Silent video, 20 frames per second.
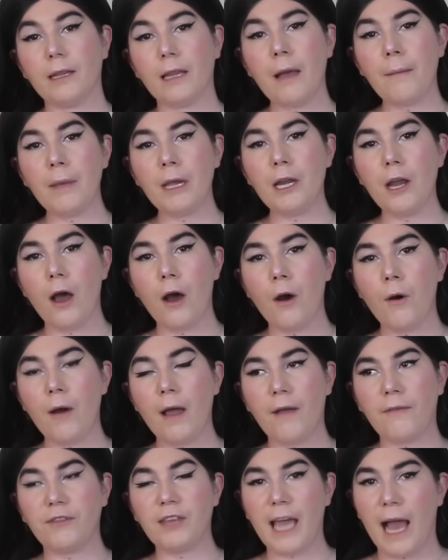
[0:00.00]
Let me know
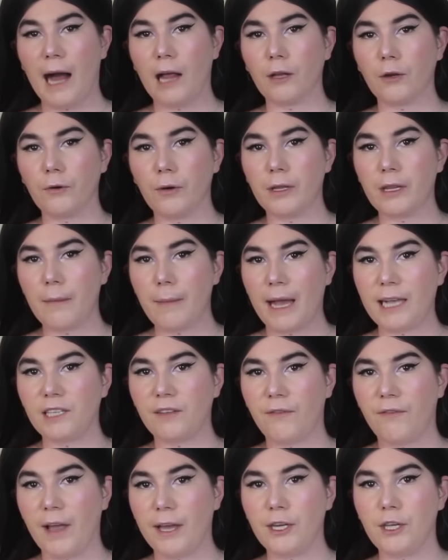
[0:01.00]
if the algorithm
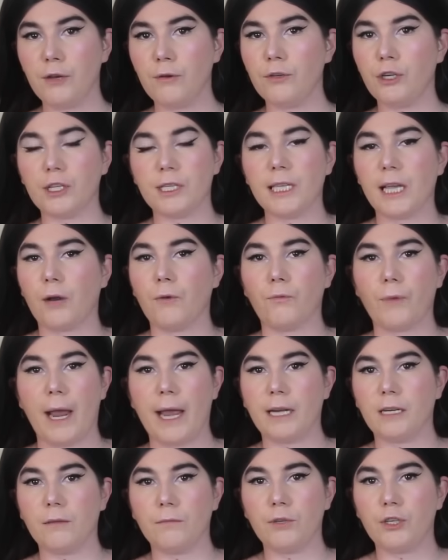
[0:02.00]
has fed you just like
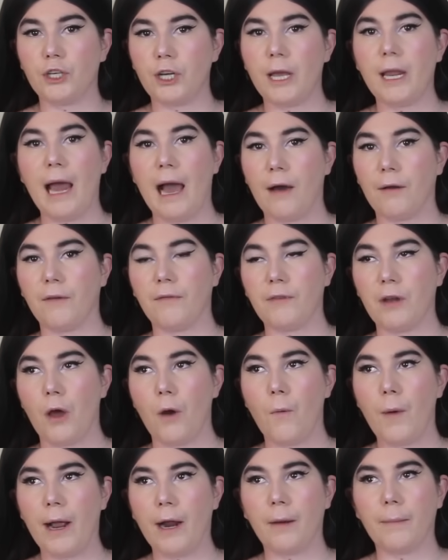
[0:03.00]
random shit out of
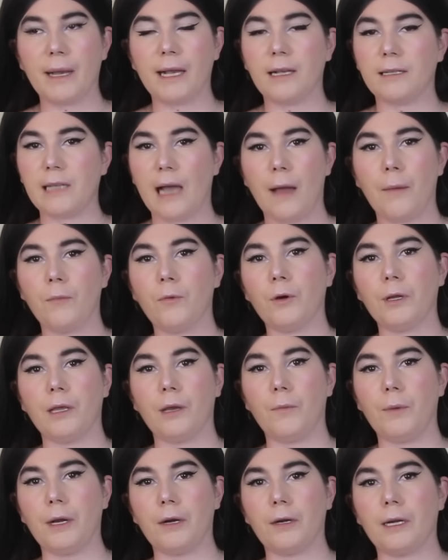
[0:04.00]
nowhere, because I'm
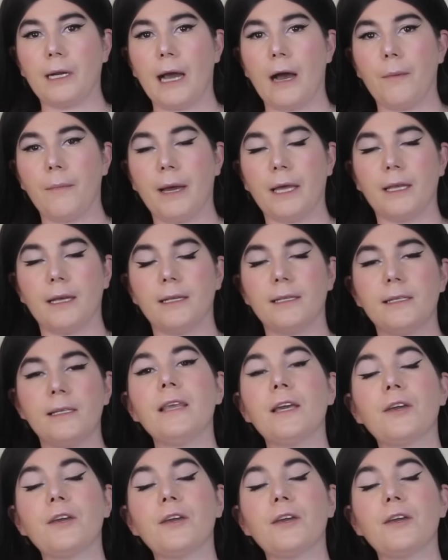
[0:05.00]
really weirded out by this.